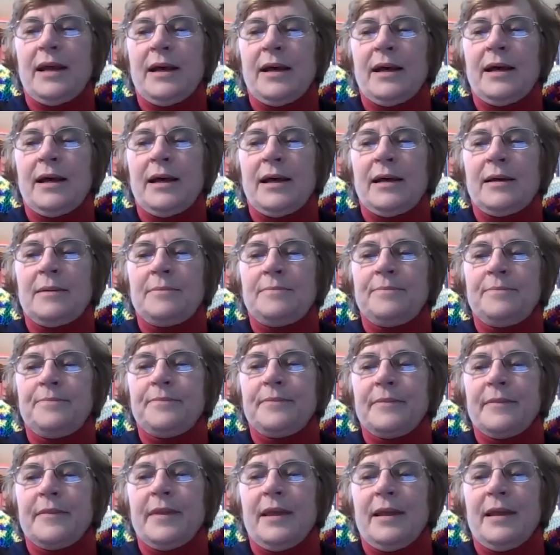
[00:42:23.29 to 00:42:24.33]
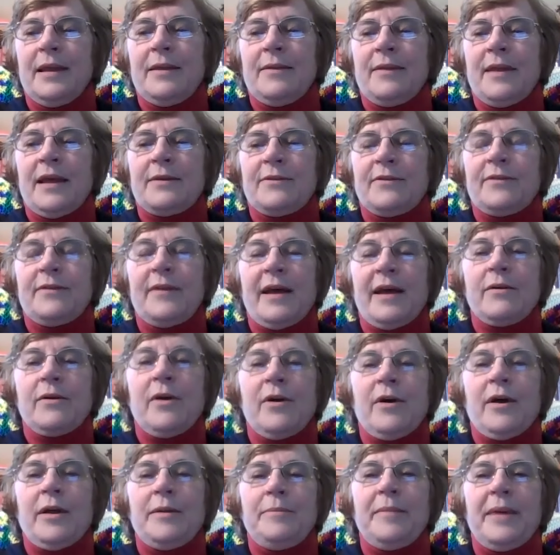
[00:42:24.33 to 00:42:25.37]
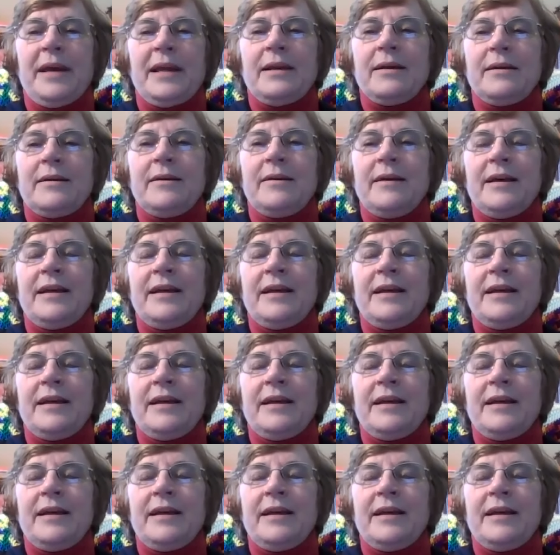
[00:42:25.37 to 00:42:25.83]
that's now called Medical